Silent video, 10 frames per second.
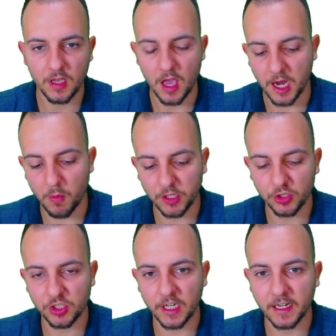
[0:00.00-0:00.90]
And I want to
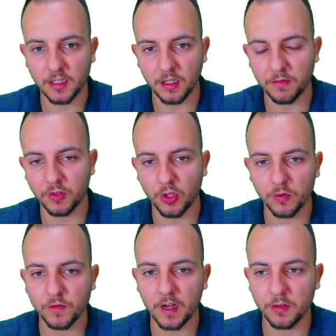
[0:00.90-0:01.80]
check if
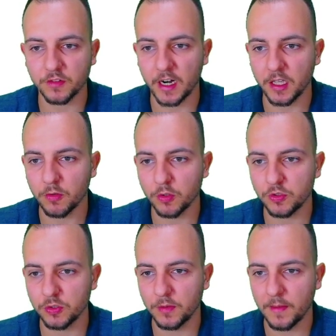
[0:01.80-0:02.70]
those values are equal
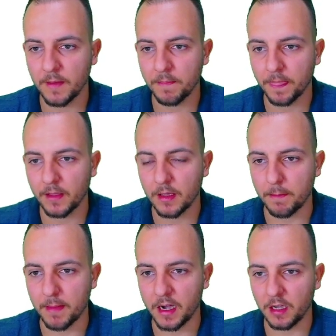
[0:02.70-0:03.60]
to
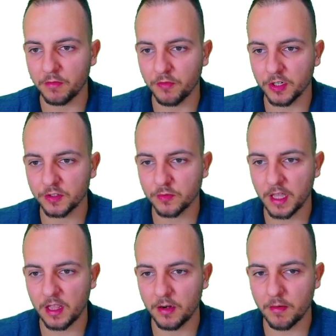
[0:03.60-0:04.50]
my first
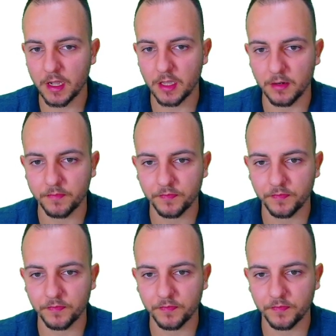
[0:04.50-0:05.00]
criteria right here.